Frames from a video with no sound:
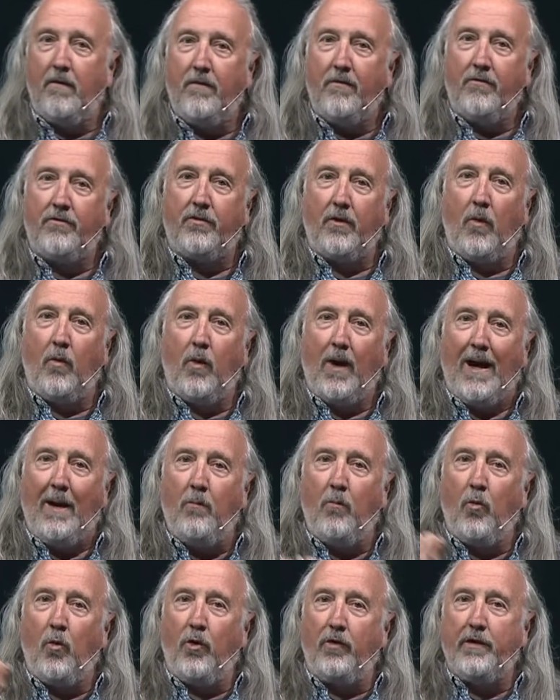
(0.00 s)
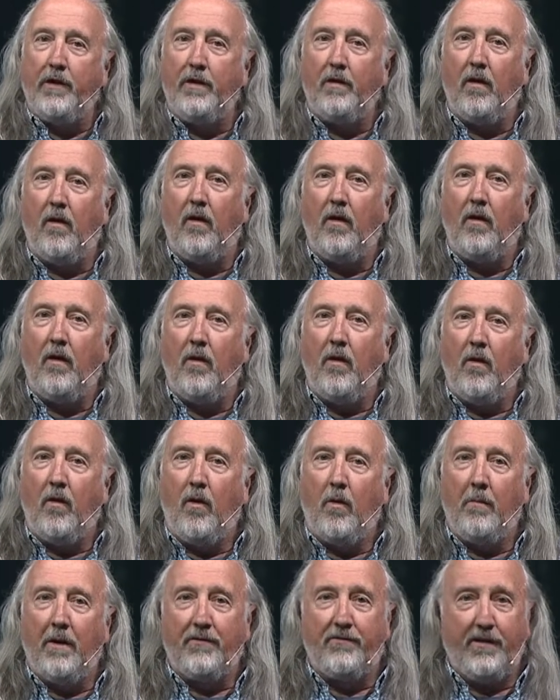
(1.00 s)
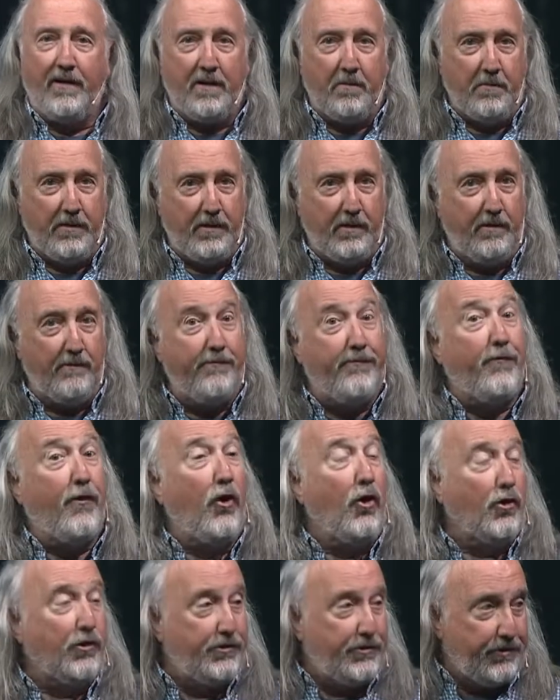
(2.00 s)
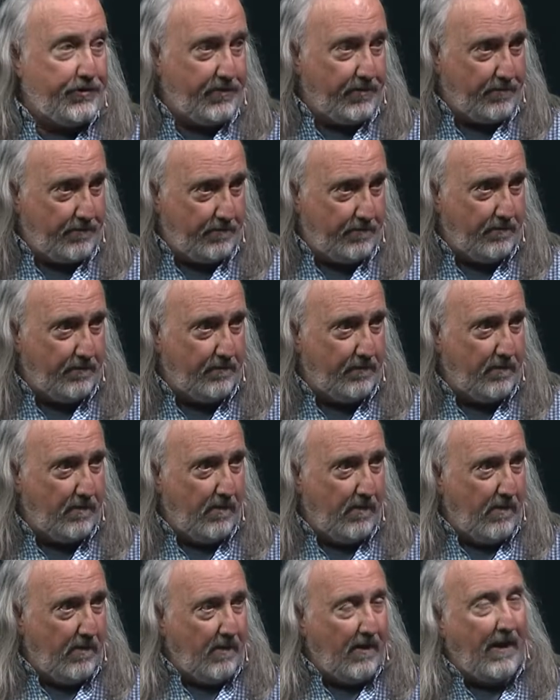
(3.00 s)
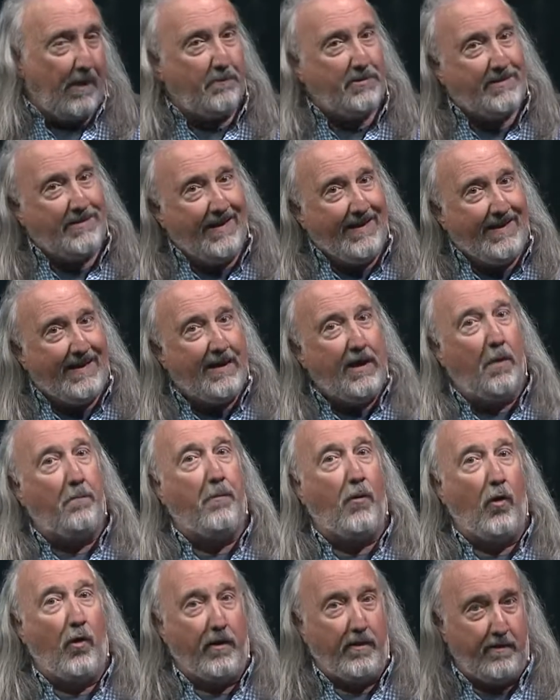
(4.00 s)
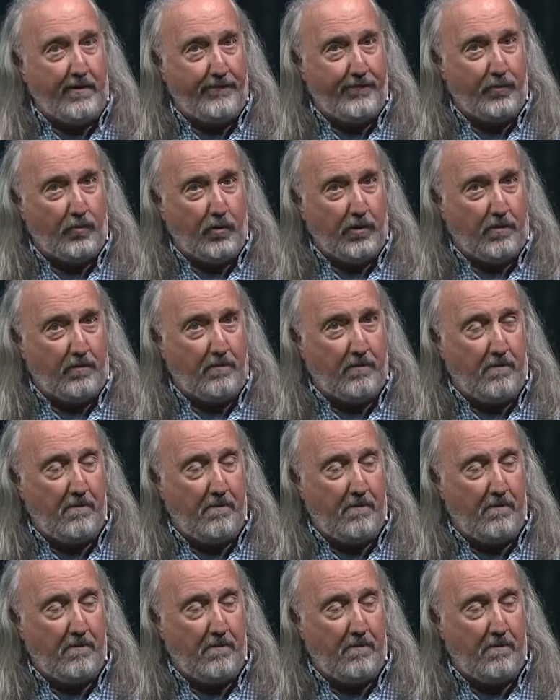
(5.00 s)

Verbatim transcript: So I'm working on my second million first. I'm sneaking up on it, if you will.